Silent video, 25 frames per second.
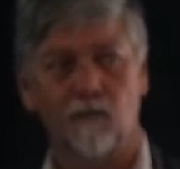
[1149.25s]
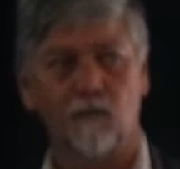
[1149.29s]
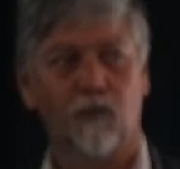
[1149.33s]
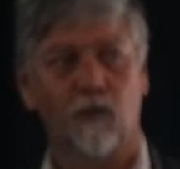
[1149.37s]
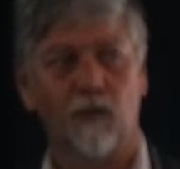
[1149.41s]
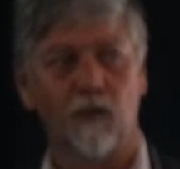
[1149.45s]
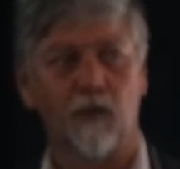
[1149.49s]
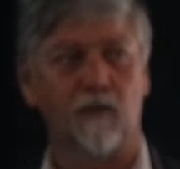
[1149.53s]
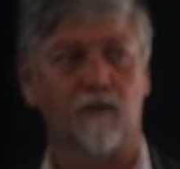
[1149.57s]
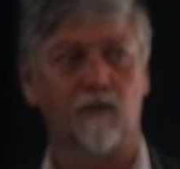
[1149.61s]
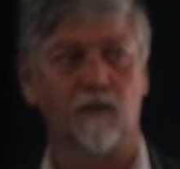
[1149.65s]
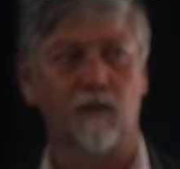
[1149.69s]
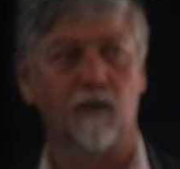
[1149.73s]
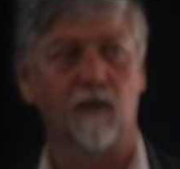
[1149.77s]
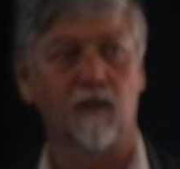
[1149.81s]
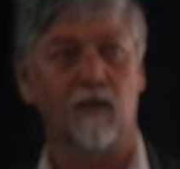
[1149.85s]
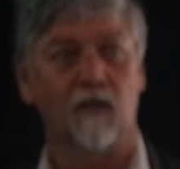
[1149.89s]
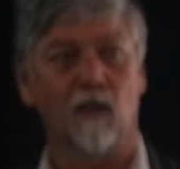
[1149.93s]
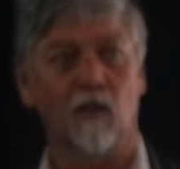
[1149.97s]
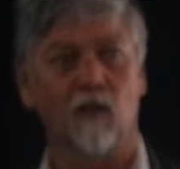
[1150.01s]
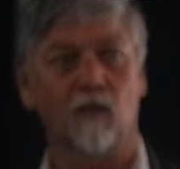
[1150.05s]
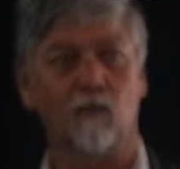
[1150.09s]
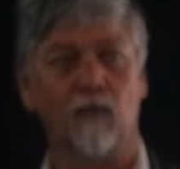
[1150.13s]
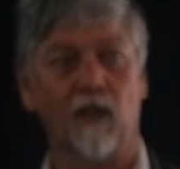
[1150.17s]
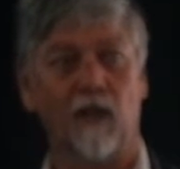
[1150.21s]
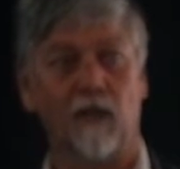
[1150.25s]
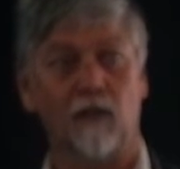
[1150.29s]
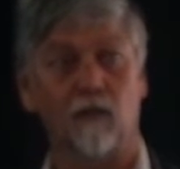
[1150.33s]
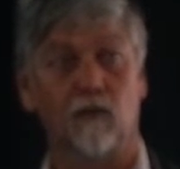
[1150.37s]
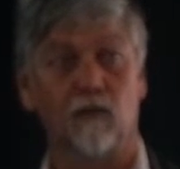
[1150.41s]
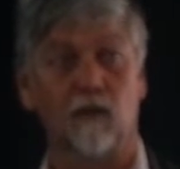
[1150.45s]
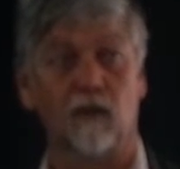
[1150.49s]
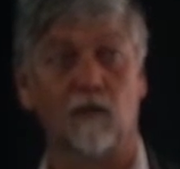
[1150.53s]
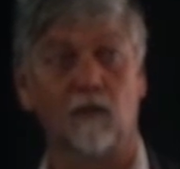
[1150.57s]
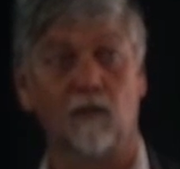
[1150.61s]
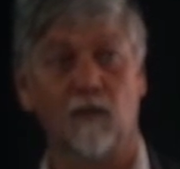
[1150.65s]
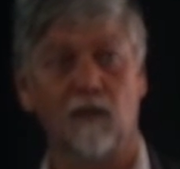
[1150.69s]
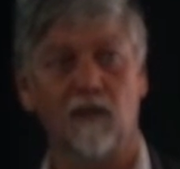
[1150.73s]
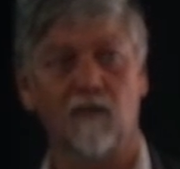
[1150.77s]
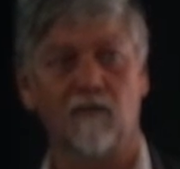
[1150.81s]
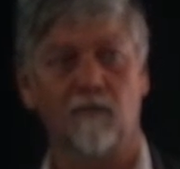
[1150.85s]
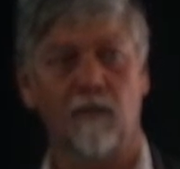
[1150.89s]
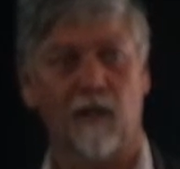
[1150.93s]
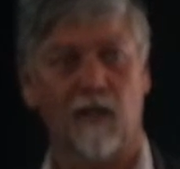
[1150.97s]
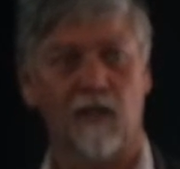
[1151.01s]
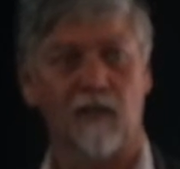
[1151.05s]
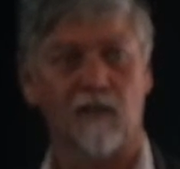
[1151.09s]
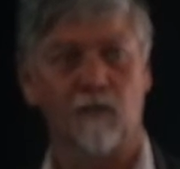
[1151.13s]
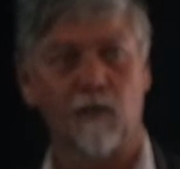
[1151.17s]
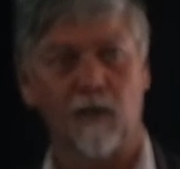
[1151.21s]
Put it through the old black oil agree,
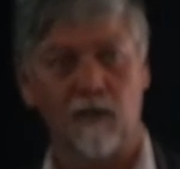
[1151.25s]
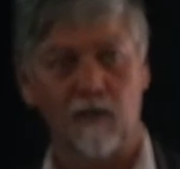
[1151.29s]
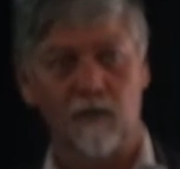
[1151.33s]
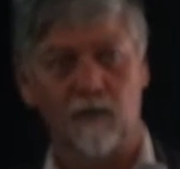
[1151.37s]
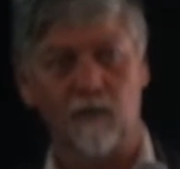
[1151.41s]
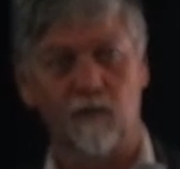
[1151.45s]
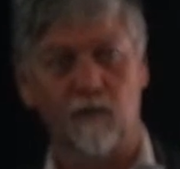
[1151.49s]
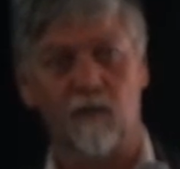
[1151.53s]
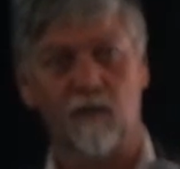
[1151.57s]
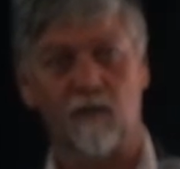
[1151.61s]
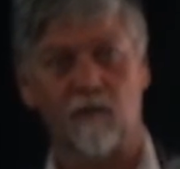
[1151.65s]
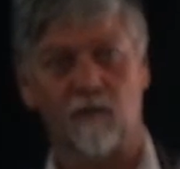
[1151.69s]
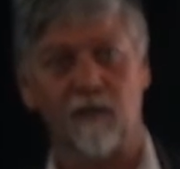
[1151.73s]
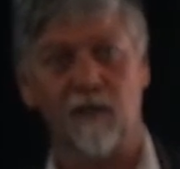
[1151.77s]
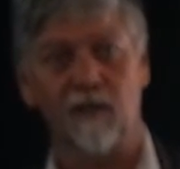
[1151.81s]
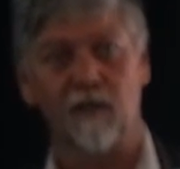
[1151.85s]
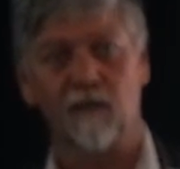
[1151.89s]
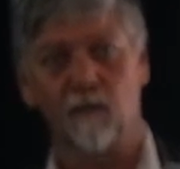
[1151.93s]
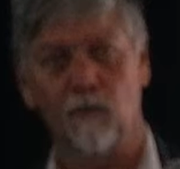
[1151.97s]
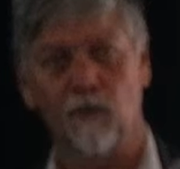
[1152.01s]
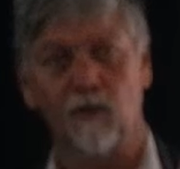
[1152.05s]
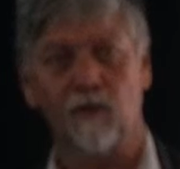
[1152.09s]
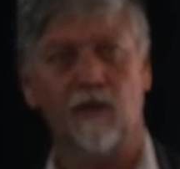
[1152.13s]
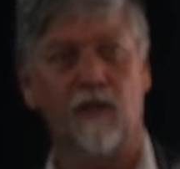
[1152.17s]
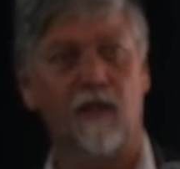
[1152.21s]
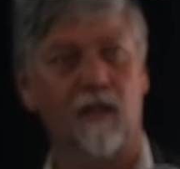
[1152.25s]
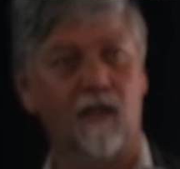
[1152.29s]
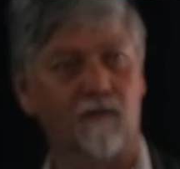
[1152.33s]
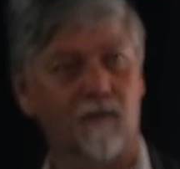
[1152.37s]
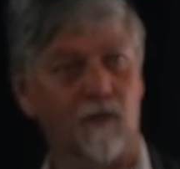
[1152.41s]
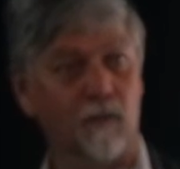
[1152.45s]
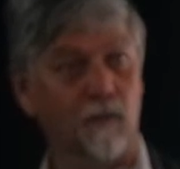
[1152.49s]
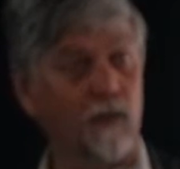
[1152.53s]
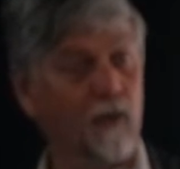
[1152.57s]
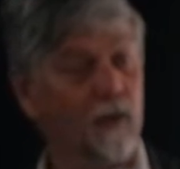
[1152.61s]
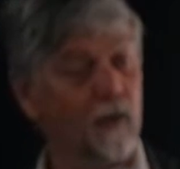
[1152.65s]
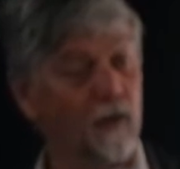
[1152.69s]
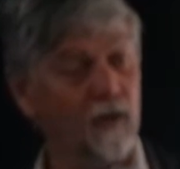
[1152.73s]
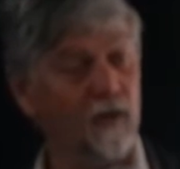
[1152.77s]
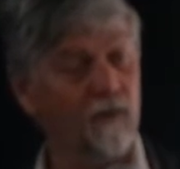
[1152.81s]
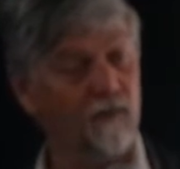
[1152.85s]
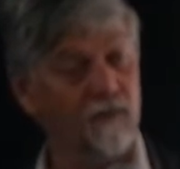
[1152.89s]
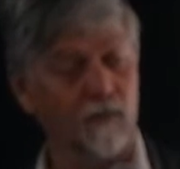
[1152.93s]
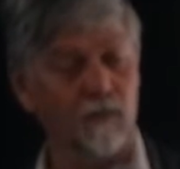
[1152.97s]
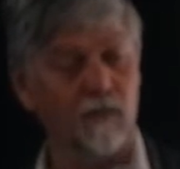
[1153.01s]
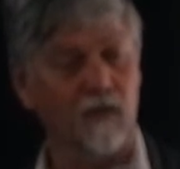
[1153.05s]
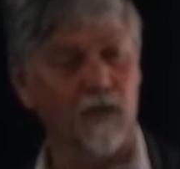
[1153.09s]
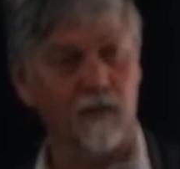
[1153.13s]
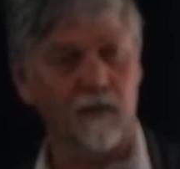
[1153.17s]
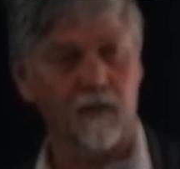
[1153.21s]
parts 1, 2 and 3, the book I had from uni
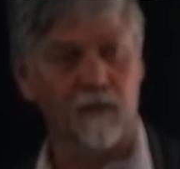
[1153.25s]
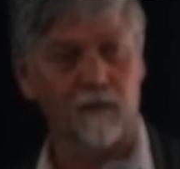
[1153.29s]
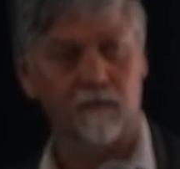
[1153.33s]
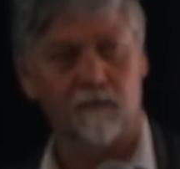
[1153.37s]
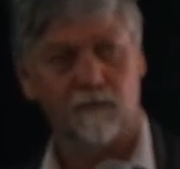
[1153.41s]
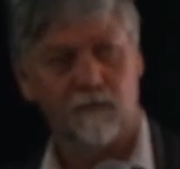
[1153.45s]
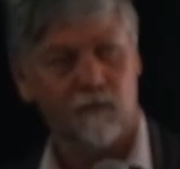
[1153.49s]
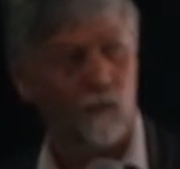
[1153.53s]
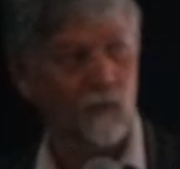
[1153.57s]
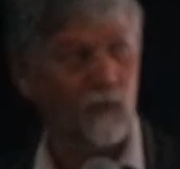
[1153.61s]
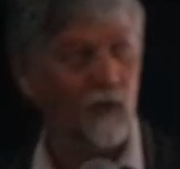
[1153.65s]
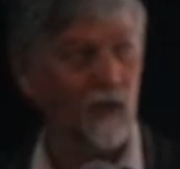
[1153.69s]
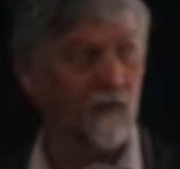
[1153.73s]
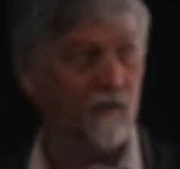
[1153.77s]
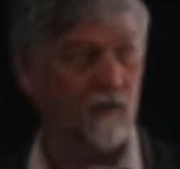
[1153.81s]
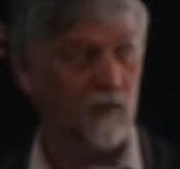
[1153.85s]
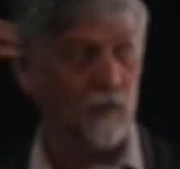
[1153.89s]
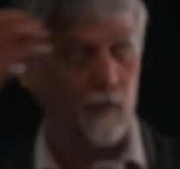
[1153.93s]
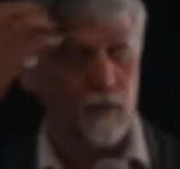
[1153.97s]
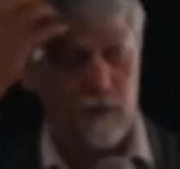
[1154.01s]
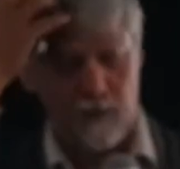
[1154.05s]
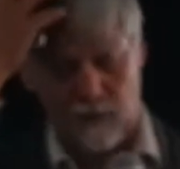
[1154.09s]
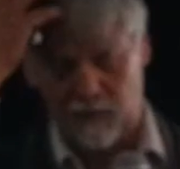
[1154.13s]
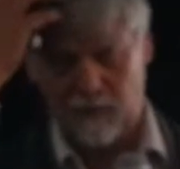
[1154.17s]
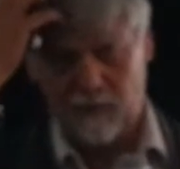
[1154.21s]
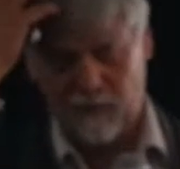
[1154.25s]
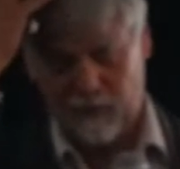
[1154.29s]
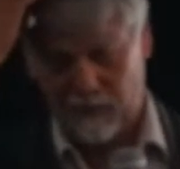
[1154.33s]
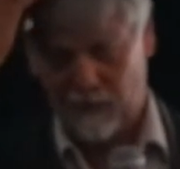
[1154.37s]
from whenever it was,